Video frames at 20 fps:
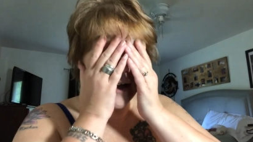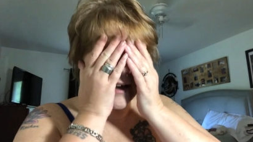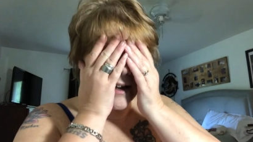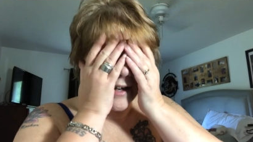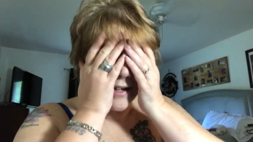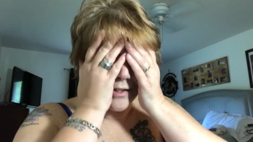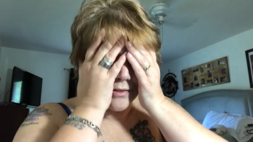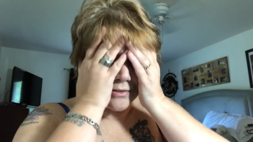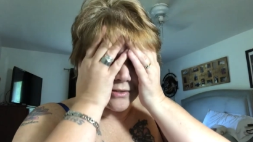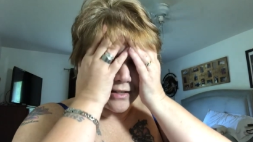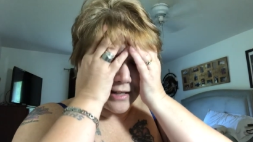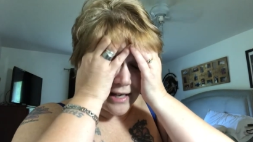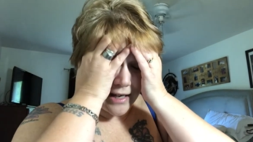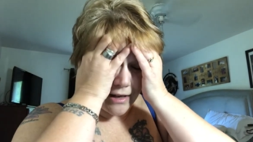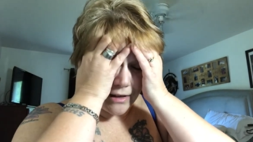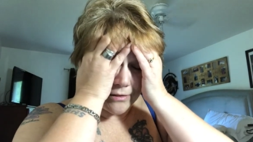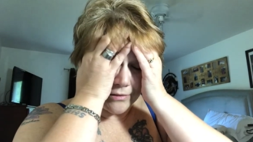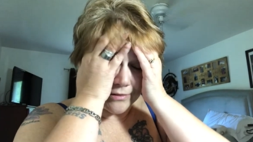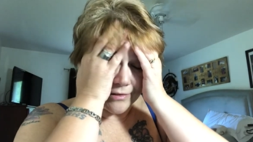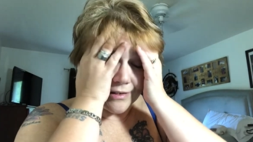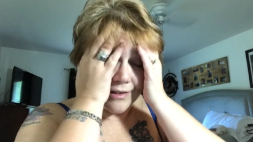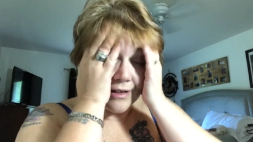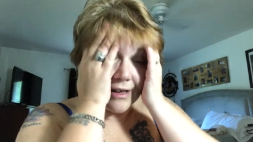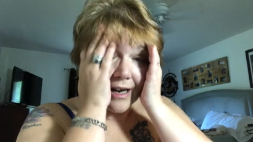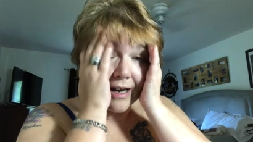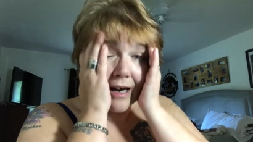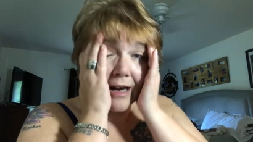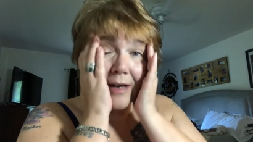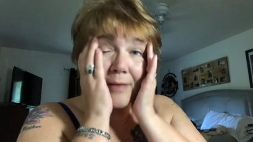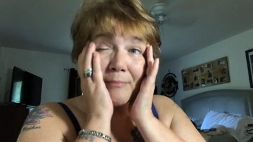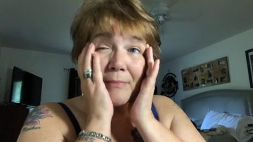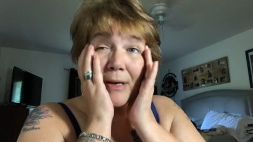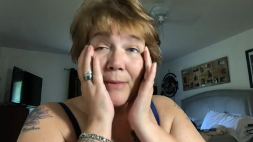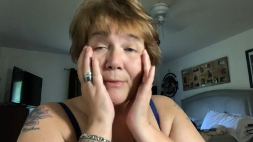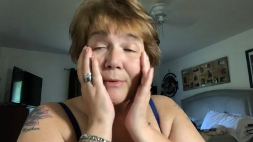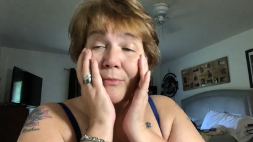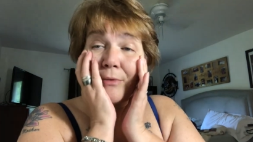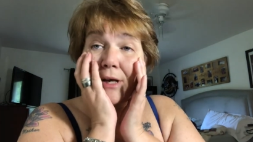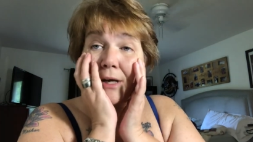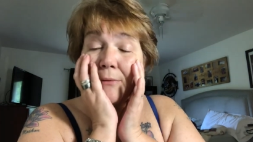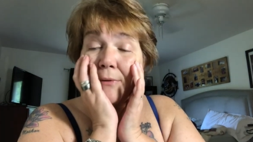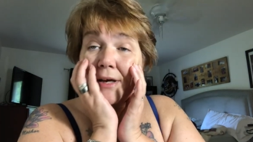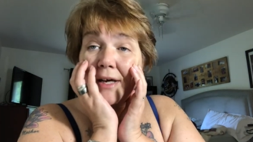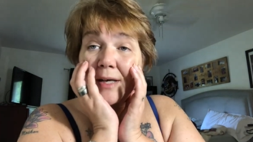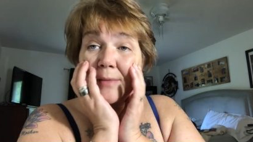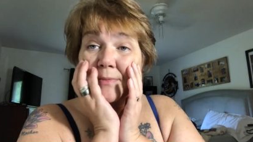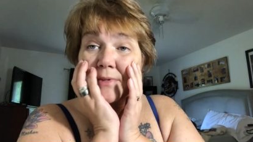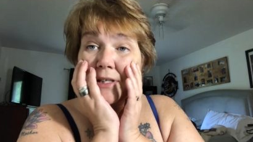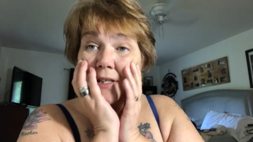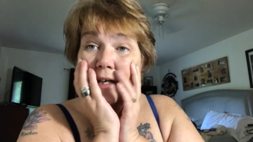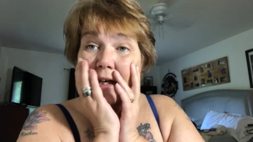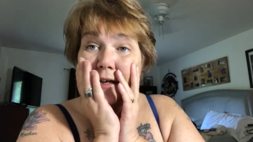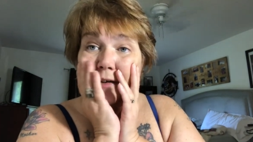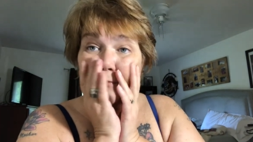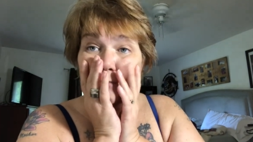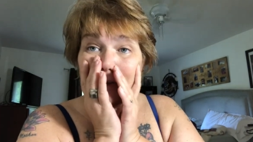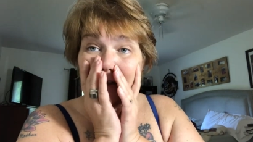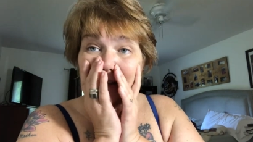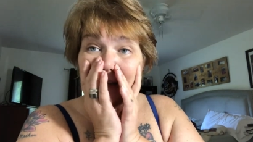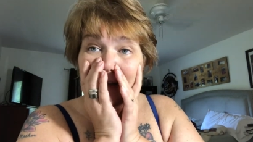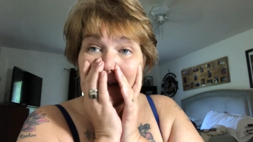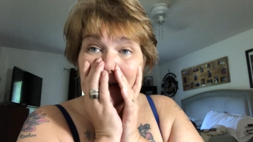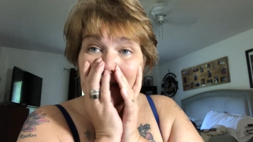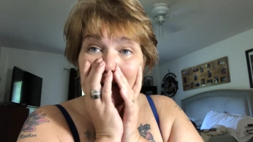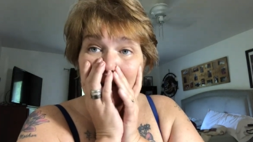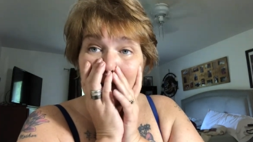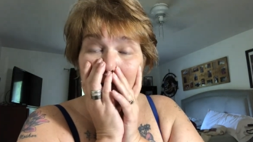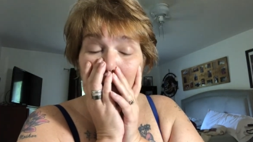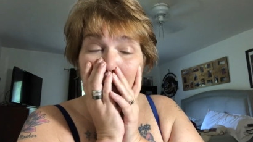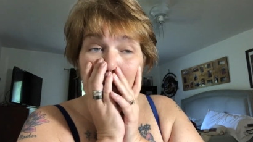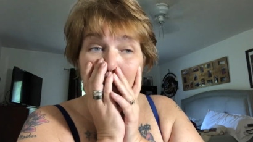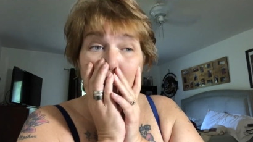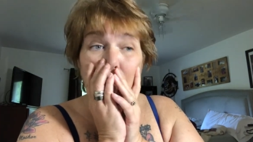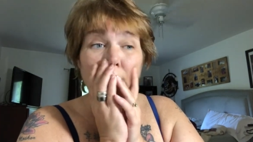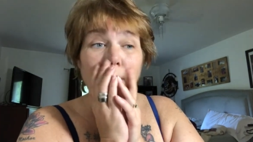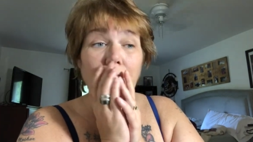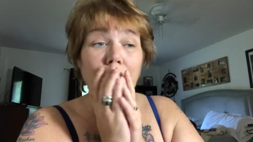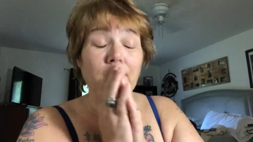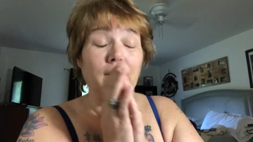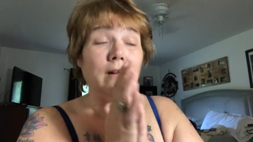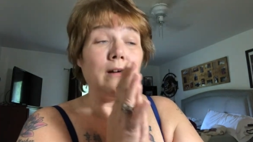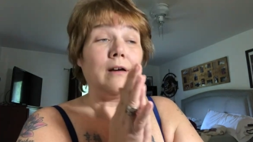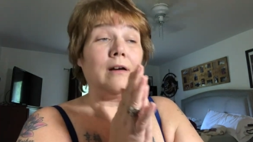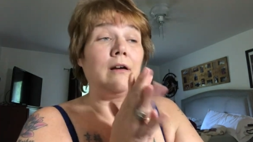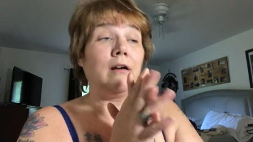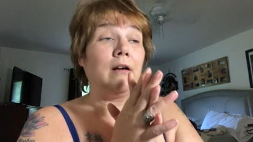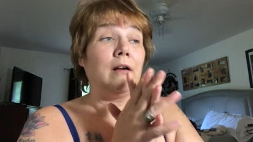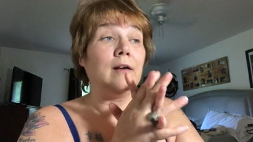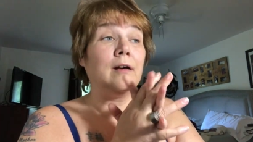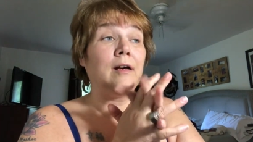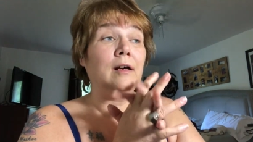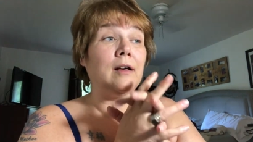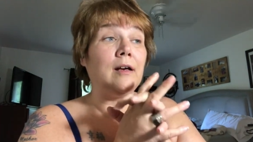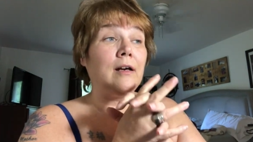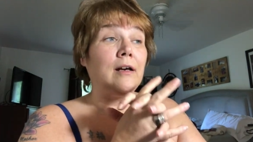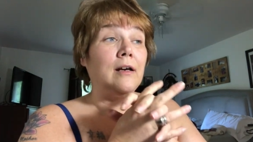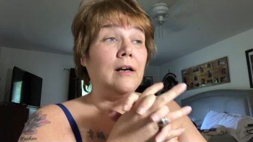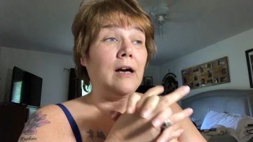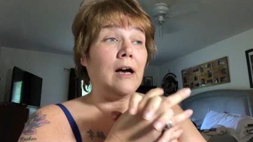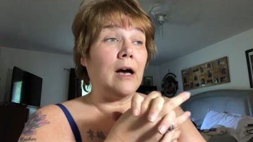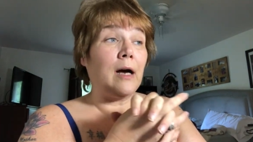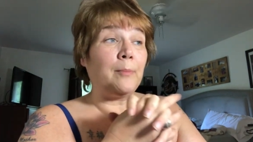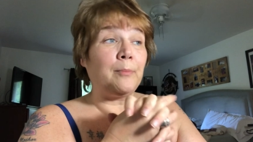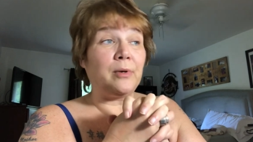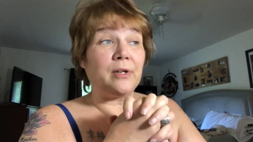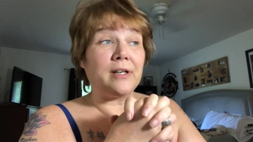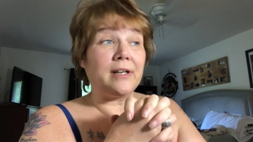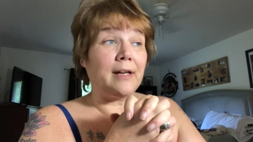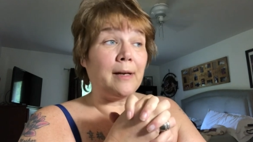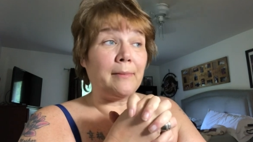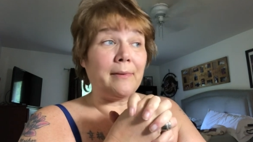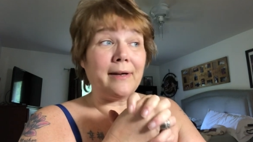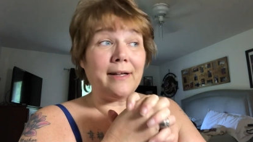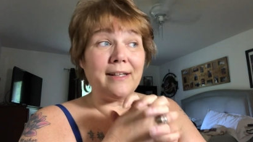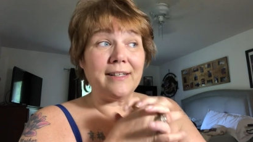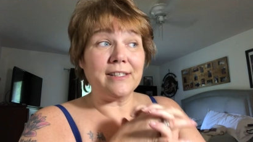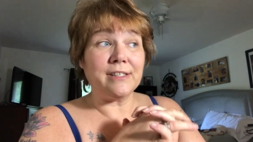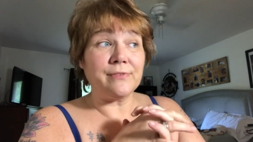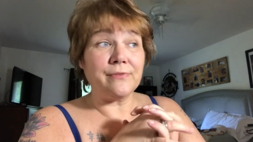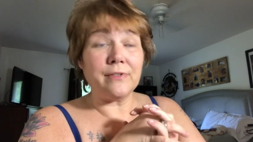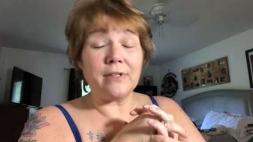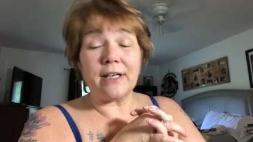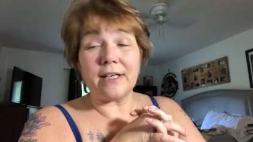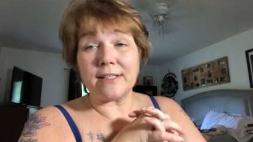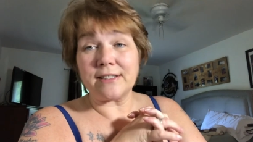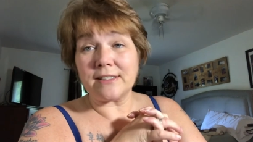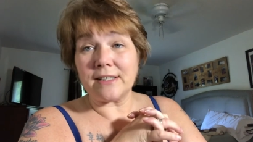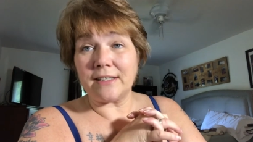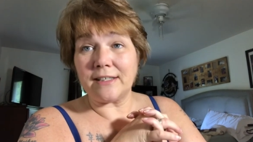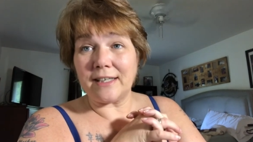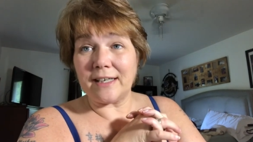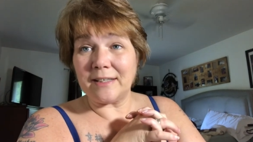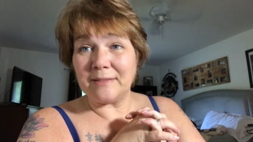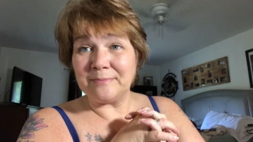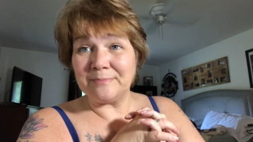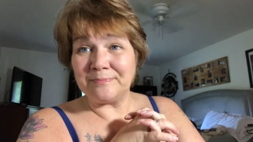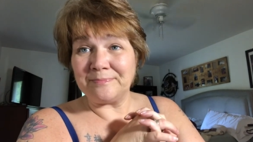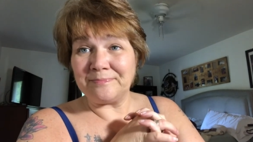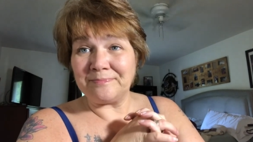I, I don't know how. Maybe when I wake up tonight I'll feel like it, or I'll put it on my list for next Sunday